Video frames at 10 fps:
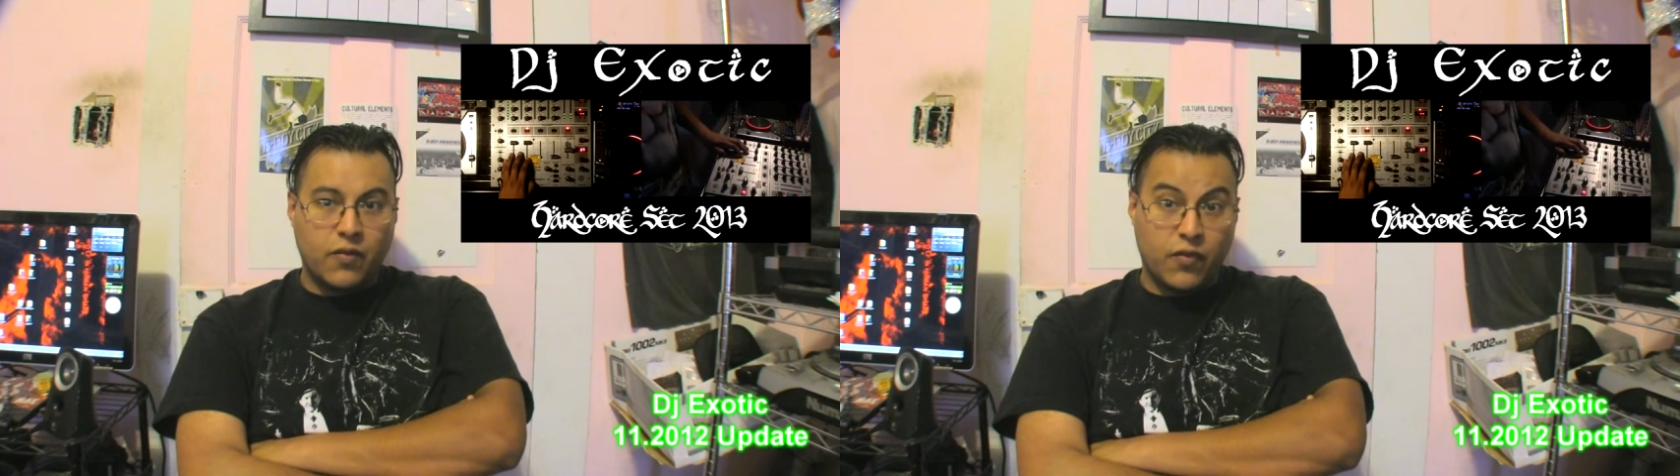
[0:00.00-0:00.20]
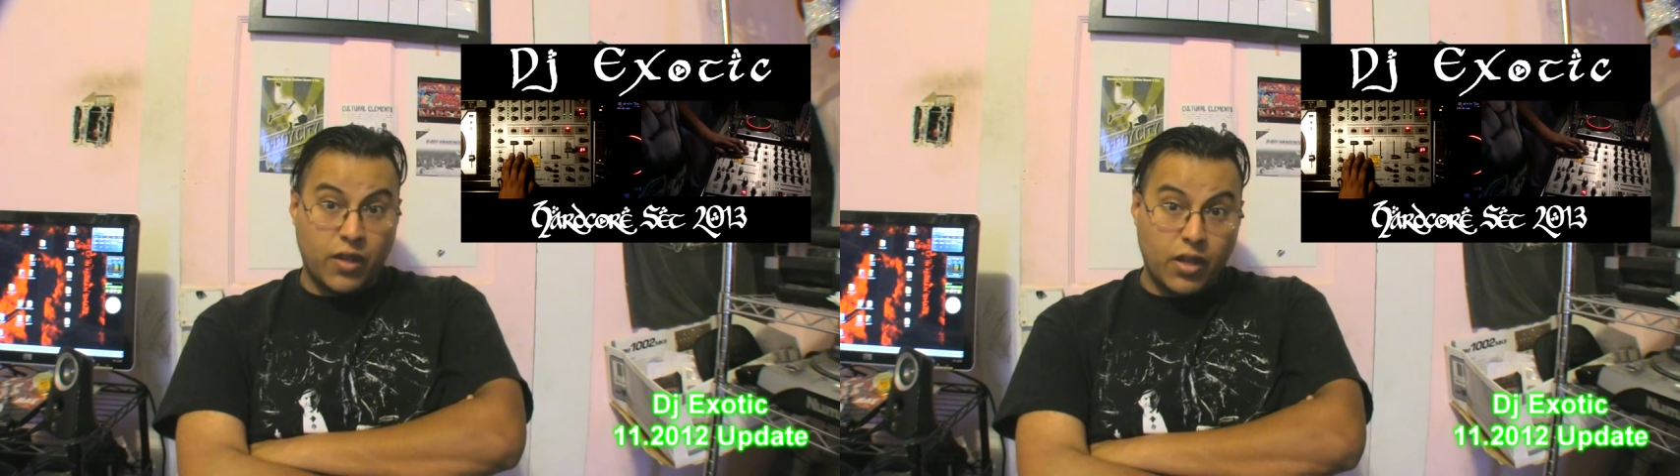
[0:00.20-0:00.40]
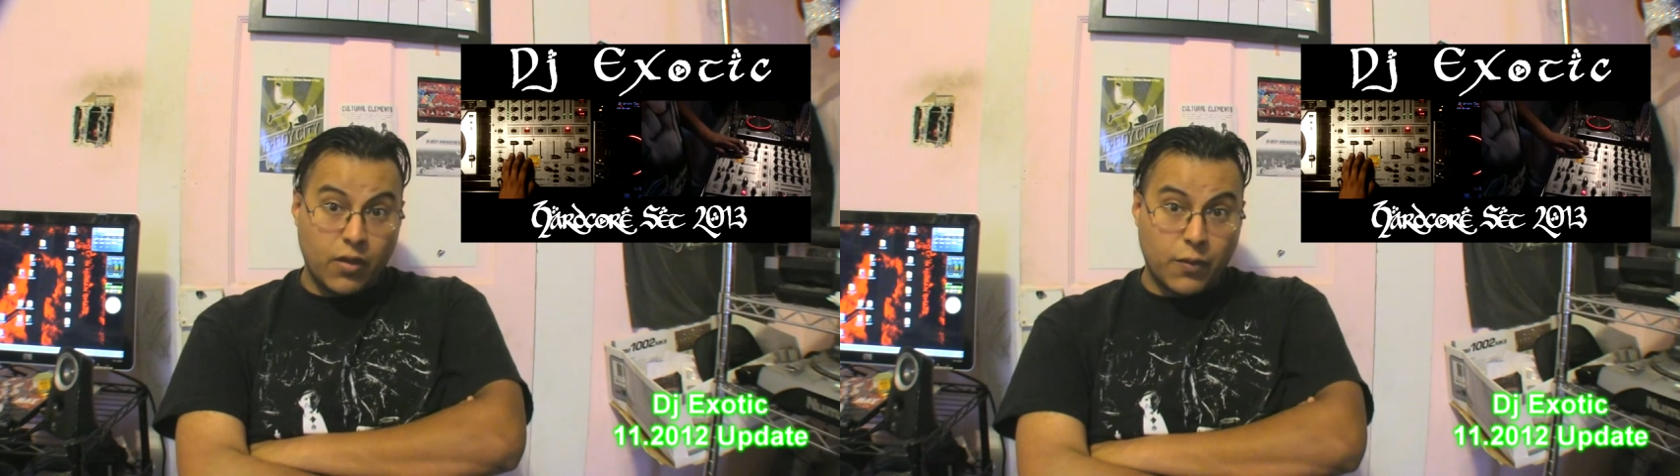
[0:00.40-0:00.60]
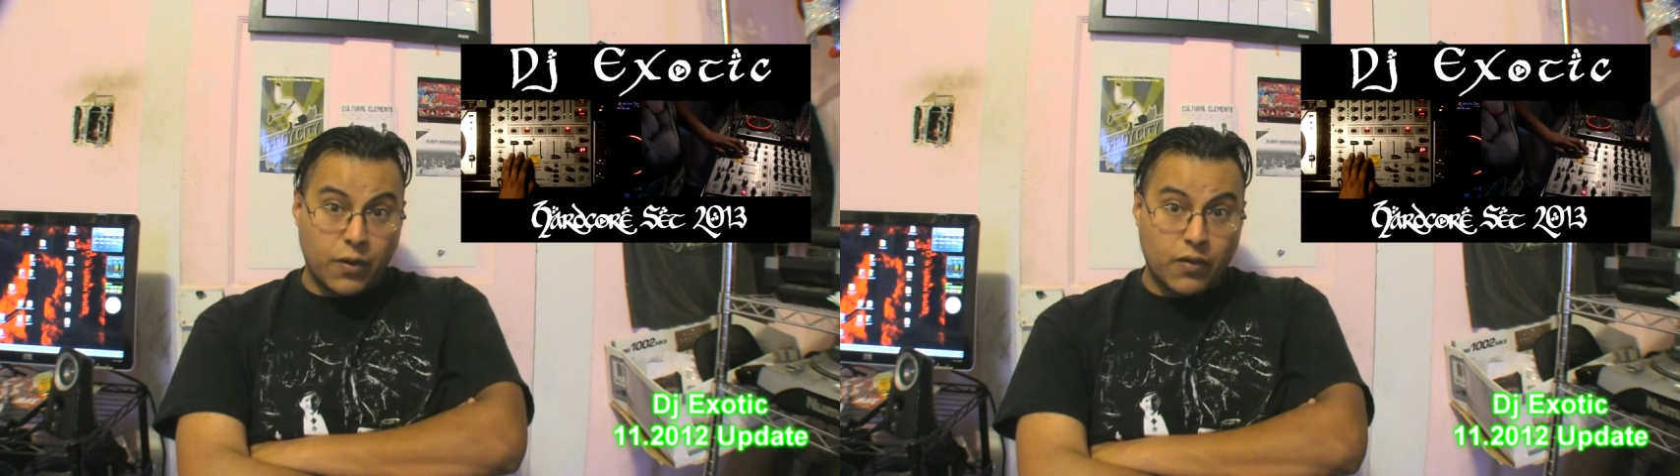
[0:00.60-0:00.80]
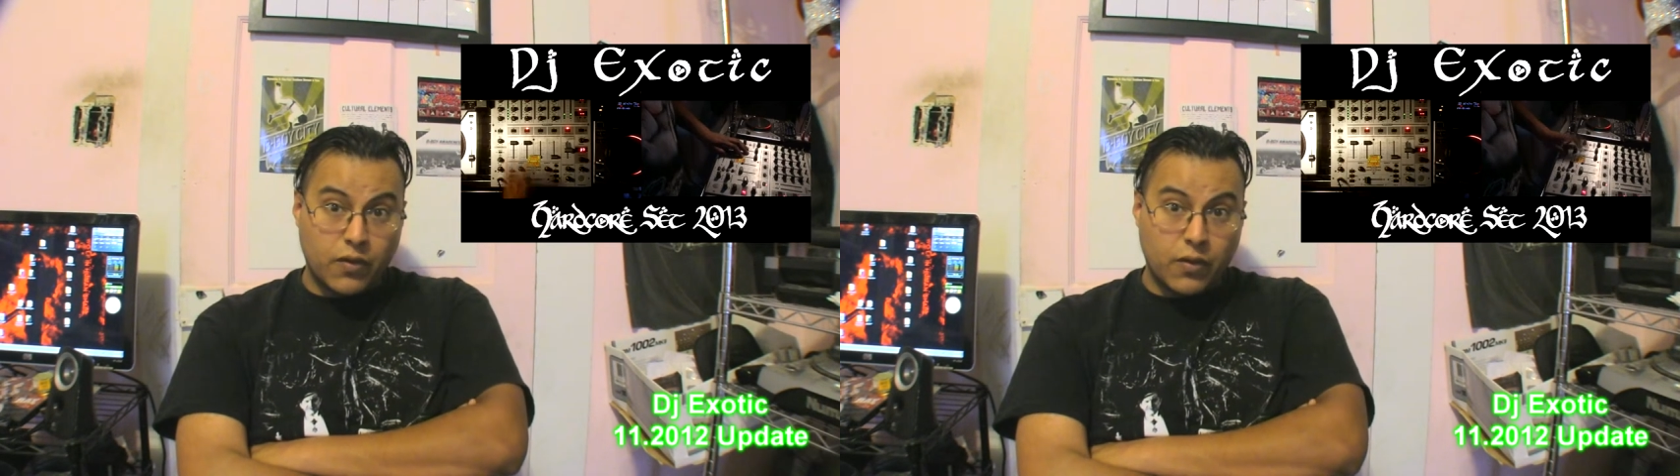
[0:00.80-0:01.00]
video
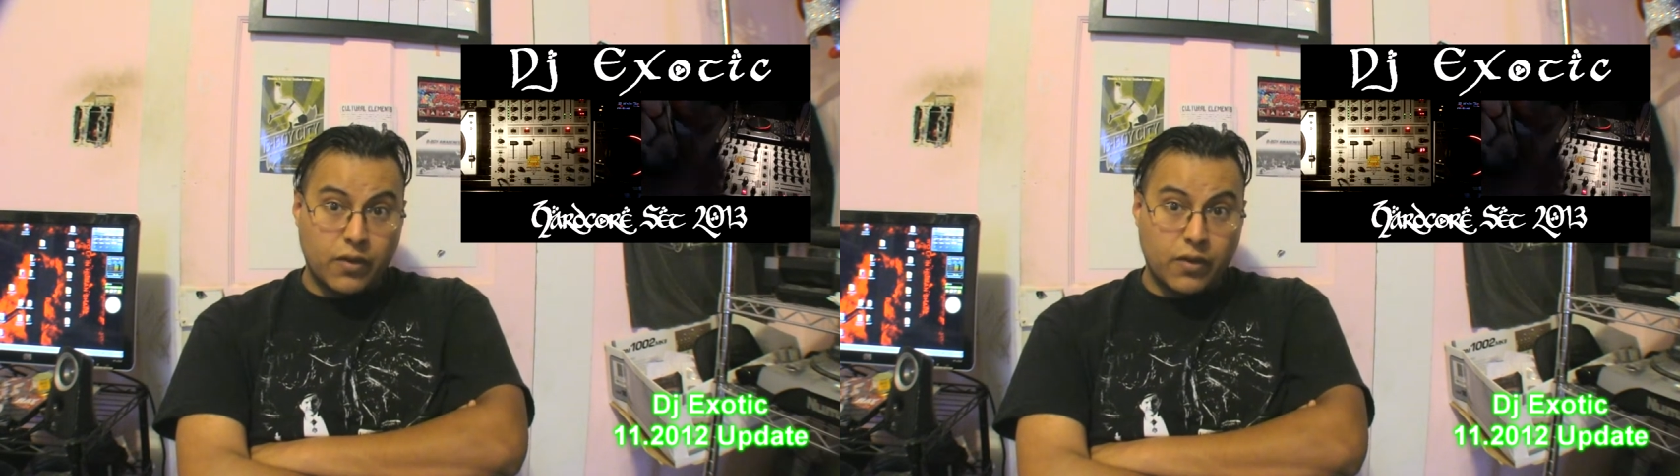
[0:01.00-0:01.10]
pretty soon in